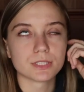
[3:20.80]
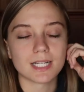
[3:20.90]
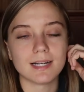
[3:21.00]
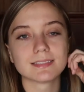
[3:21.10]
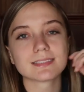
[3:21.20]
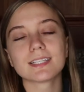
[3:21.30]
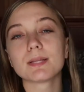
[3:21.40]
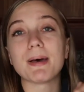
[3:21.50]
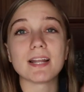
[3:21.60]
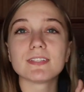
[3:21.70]
cons, like
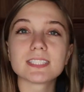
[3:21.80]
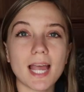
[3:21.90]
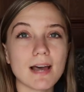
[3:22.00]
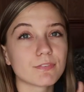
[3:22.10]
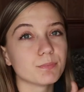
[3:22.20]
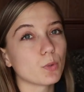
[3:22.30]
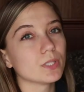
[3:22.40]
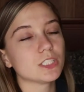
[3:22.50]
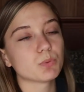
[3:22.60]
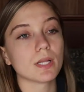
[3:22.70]
the benefits they have from
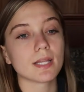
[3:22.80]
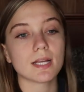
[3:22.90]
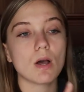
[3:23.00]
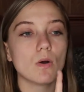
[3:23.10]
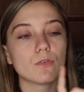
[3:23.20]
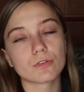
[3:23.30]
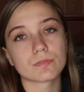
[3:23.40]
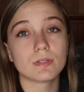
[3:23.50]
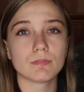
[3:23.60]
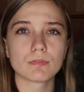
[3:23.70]
going to each one, like, oh,
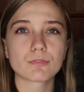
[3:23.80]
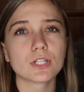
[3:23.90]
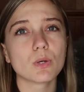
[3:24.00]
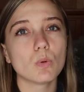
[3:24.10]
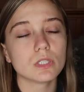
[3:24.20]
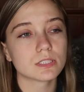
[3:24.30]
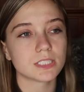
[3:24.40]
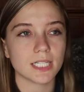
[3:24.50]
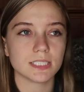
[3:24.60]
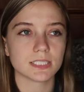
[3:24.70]
for free oil
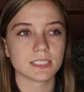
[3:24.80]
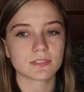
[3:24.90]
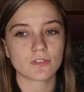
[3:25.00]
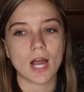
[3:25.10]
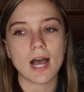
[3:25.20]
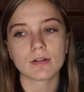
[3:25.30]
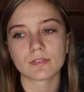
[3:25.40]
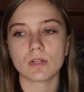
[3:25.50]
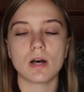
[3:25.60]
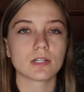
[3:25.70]
changes for
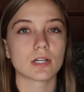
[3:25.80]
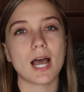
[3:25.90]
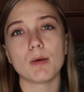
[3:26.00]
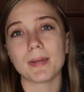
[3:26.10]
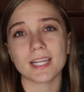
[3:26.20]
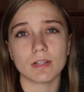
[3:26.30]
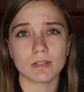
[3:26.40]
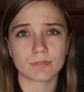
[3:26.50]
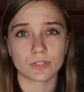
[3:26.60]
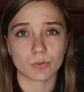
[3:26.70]
however long, or how
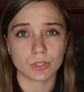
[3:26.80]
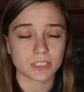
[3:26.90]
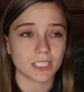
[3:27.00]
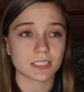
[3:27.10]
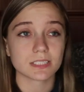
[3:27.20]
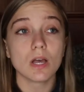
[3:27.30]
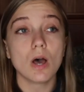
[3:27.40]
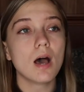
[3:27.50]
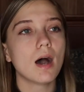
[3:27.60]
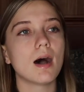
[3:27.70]
many free oil changes,
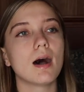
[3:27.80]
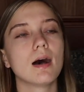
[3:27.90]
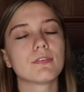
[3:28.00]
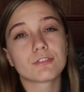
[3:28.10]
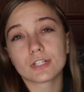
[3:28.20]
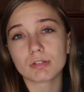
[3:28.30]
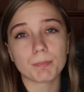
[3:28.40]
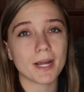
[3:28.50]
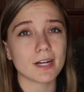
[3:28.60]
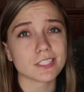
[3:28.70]
free
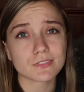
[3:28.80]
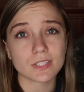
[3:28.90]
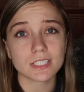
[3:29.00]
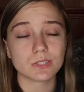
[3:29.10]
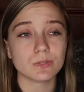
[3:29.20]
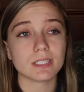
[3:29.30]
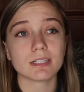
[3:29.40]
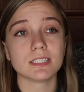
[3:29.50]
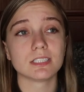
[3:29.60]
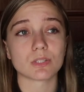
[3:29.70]
repairs for like 2
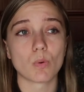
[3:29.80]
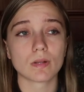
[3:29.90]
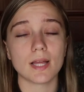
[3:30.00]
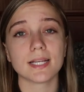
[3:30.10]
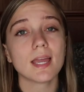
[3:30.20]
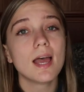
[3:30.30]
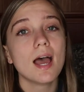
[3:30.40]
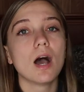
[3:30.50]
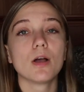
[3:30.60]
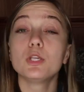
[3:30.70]
years, or like,
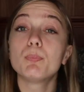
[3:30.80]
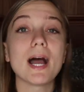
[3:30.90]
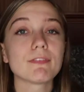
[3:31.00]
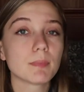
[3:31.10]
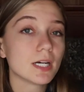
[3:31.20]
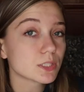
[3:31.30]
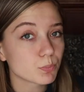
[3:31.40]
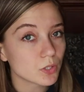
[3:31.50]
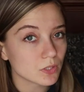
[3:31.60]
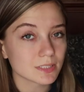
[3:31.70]
you buy from us,
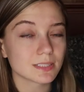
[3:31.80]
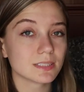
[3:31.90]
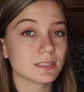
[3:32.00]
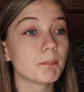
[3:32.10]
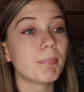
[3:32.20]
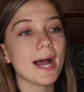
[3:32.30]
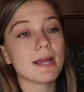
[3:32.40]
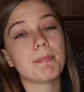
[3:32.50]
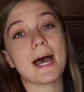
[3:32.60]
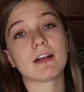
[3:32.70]
we'll
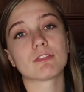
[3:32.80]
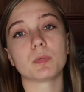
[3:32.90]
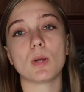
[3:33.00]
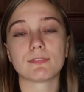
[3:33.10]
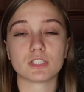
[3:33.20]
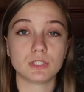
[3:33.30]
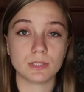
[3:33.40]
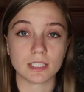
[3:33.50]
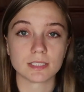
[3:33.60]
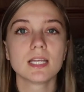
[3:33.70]
buy it back from you after 2
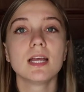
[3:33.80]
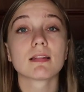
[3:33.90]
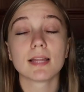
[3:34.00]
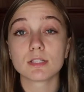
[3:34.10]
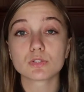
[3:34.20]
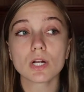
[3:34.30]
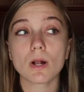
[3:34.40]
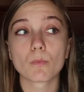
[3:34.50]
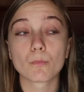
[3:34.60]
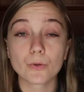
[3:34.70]
years. Like, those
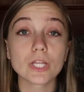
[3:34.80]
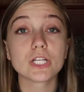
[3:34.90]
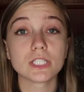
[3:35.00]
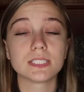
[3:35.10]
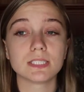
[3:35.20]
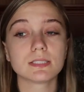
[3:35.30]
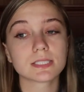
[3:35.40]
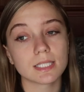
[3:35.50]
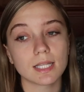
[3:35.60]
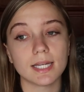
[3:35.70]
are really good
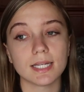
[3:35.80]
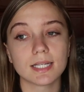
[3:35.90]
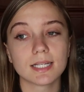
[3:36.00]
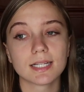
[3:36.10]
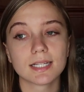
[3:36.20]
deals, and like,